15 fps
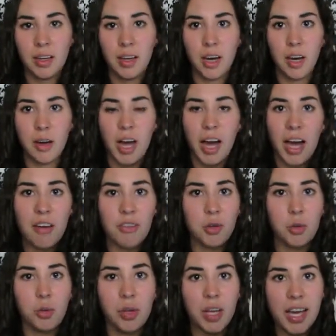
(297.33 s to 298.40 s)
I have an
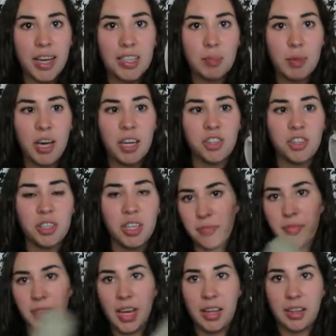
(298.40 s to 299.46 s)
old ACE bandage in
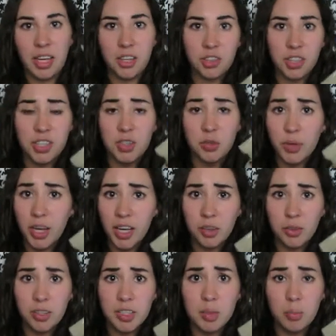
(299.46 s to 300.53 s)
here. and then just a
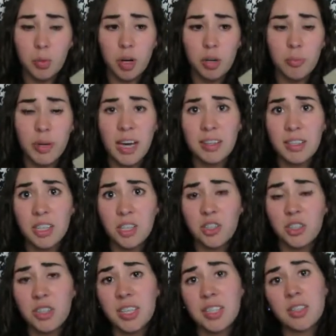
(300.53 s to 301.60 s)
regular support
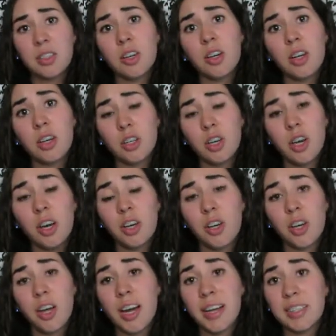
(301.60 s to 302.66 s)
bandage. These are a
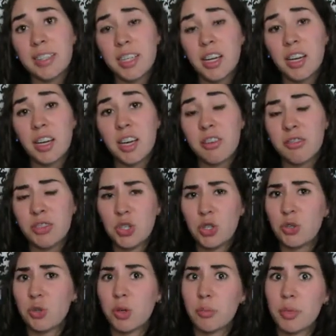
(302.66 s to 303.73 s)
good idea if
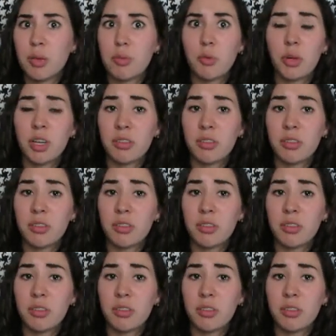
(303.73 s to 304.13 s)
you or maybe one of